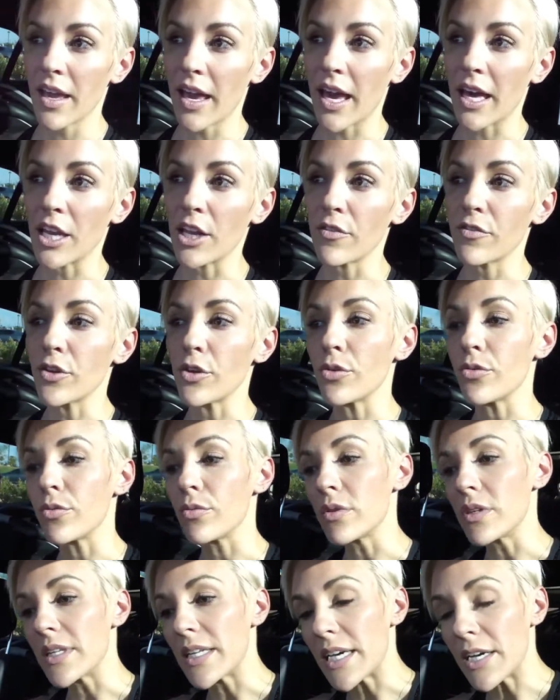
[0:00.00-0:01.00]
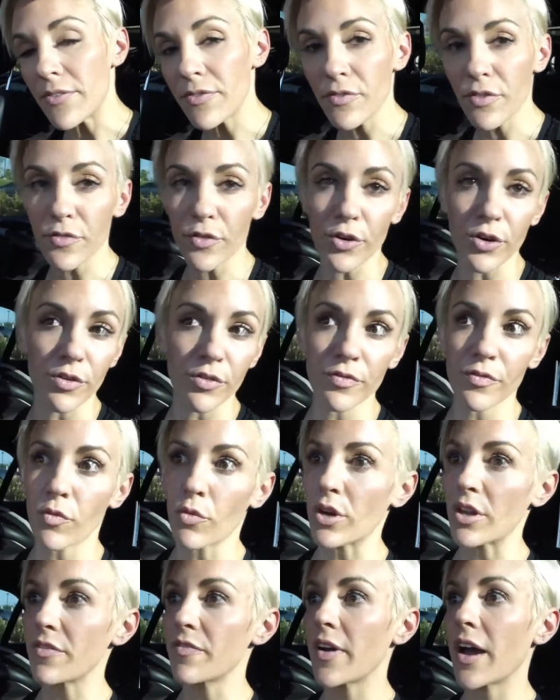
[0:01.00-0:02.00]
And if you lift for
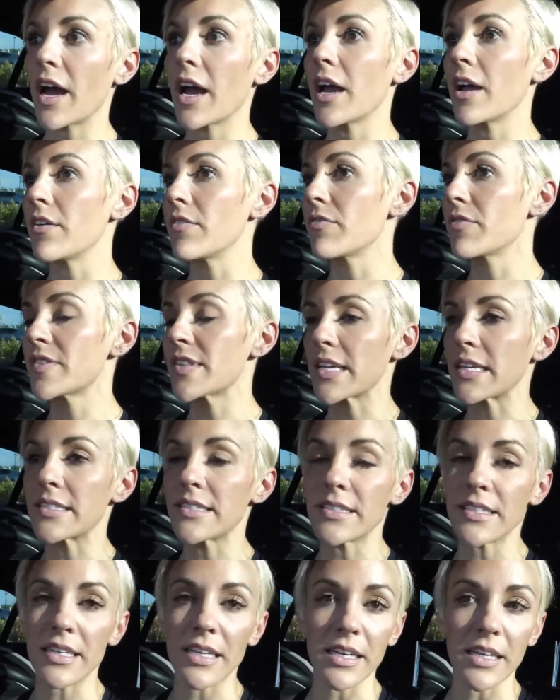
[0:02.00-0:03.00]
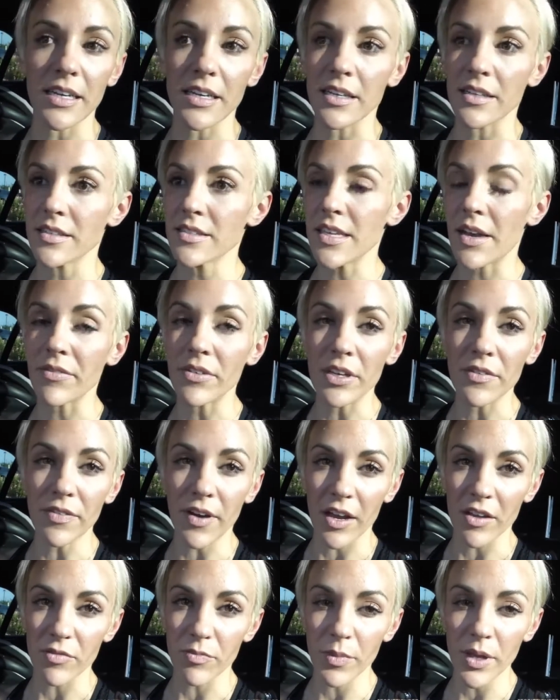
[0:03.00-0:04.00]
45, 60,
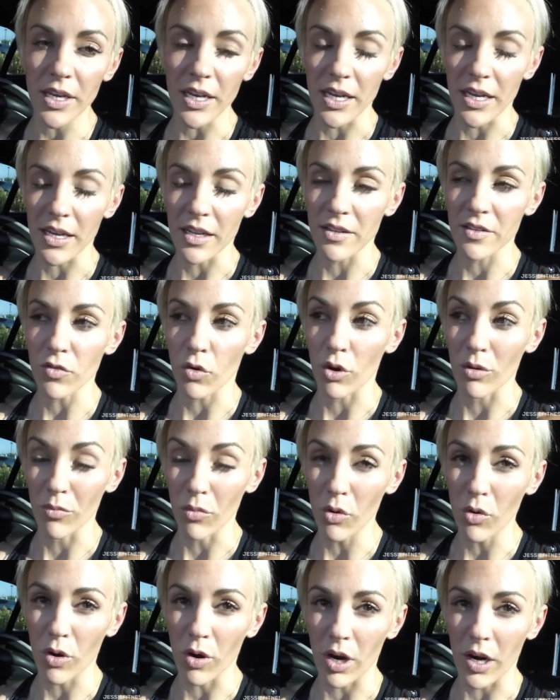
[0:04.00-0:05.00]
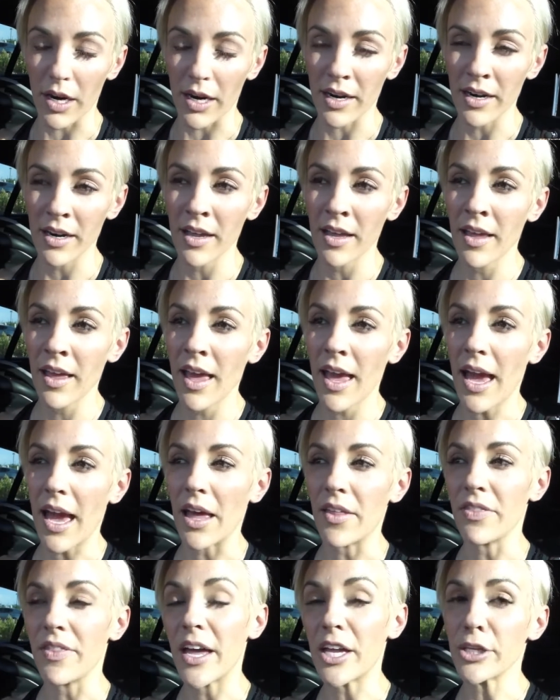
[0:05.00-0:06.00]
75 minutes or more,
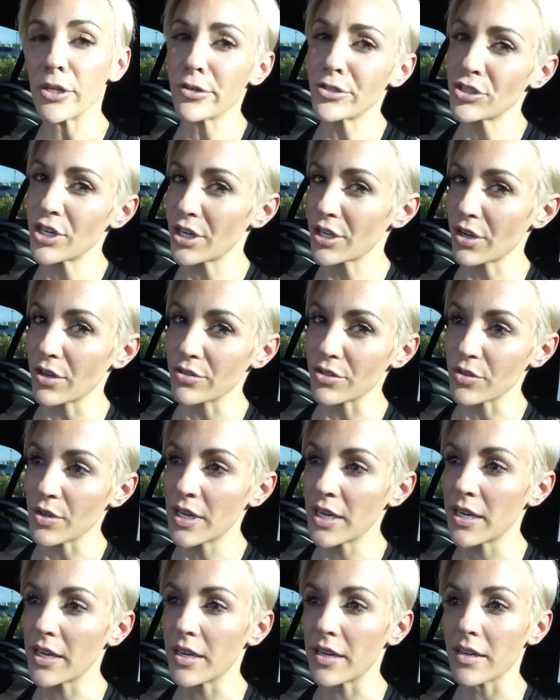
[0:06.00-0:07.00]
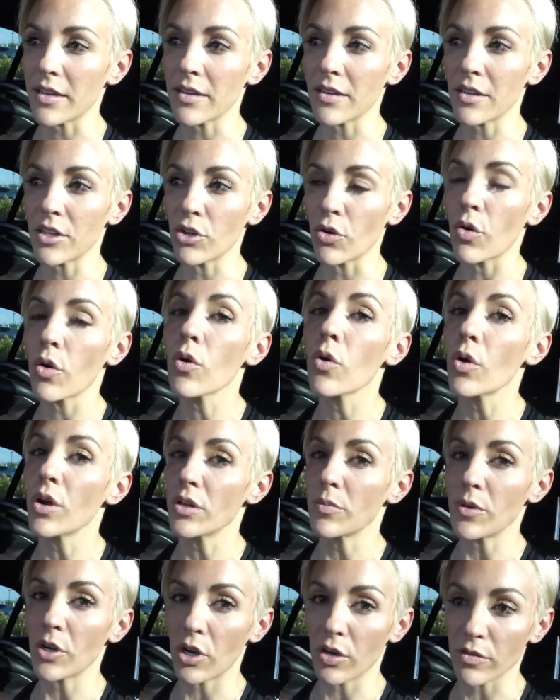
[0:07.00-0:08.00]
and then you try to go do HIIT, you're going
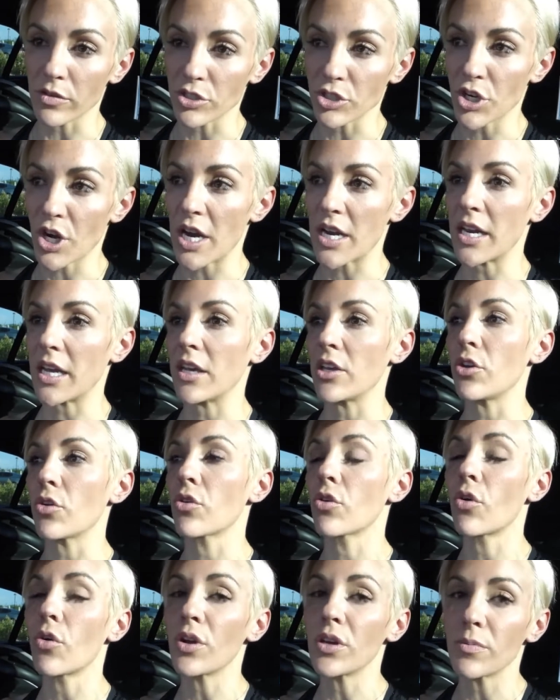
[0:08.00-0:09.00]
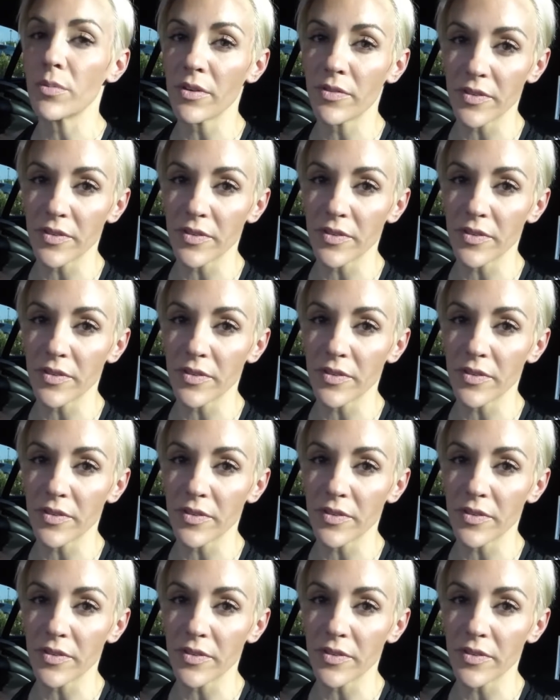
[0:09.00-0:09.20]
to be overtraining, you're going to be